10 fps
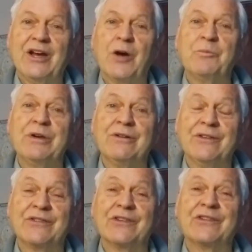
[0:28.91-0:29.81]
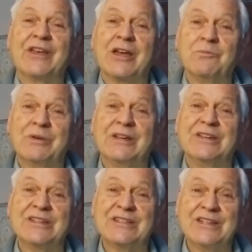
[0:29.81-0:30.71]
Appearances can be
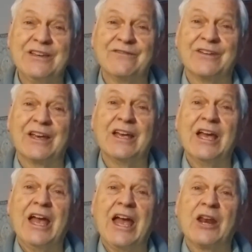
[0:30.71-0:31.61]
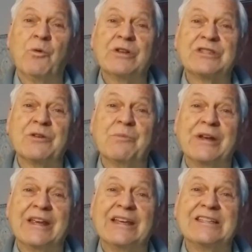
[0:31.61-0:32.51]
deceiving, and what
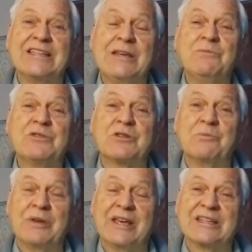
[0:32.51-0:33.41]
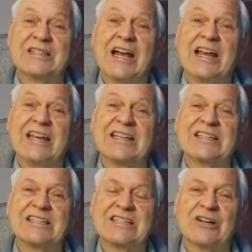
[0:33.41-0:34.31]
somebody seems to be is not
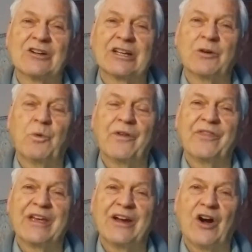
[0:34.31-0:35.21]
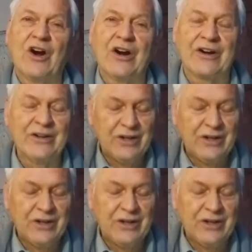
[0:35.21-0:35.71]
necessarily what they are.